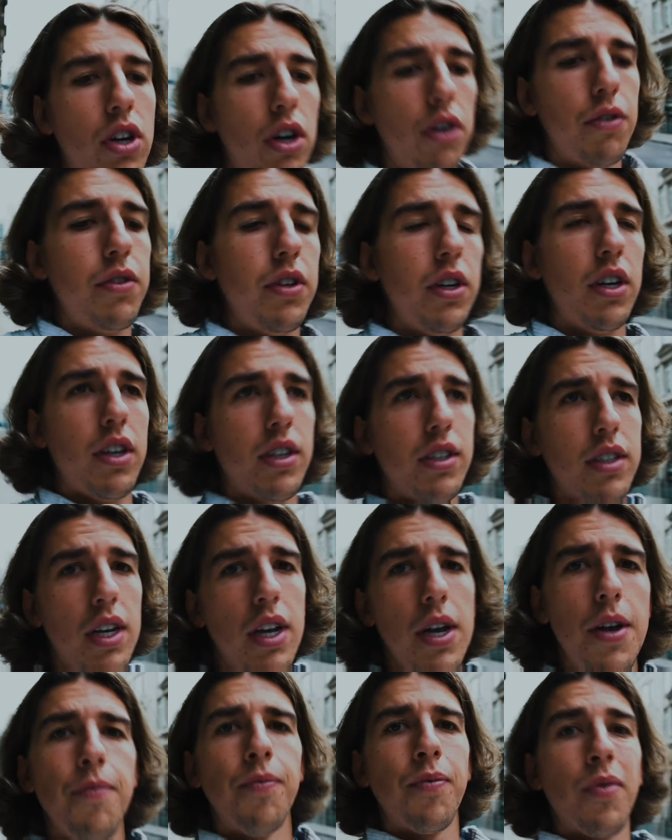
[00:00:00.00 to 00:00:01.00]
coffee is
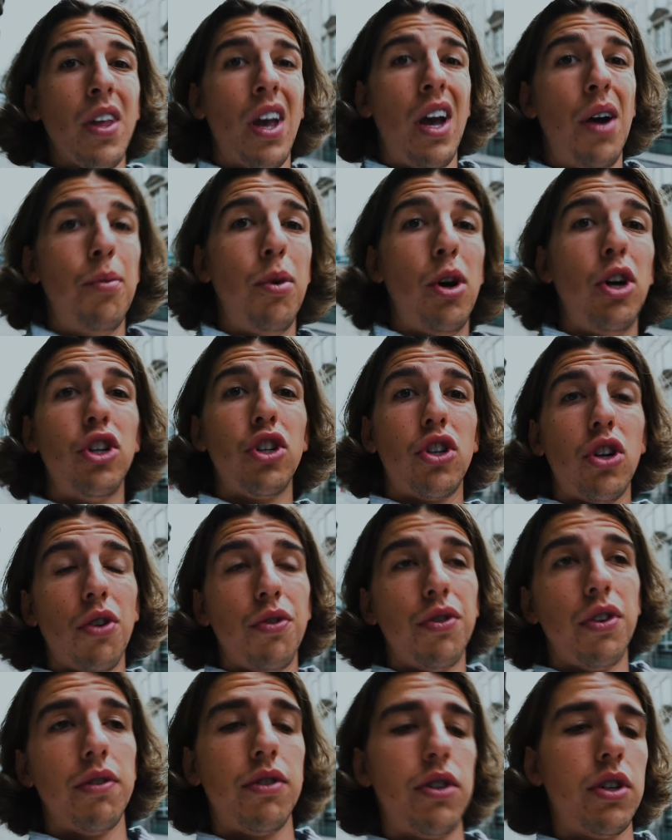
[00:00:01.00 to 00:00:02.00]
and what is your
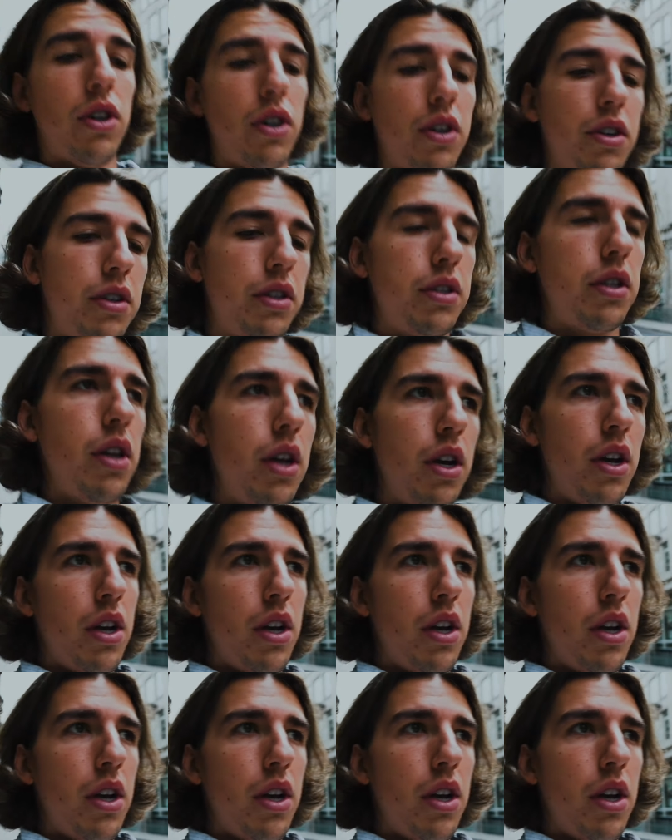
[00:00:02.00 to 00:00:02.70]
coffee of choice.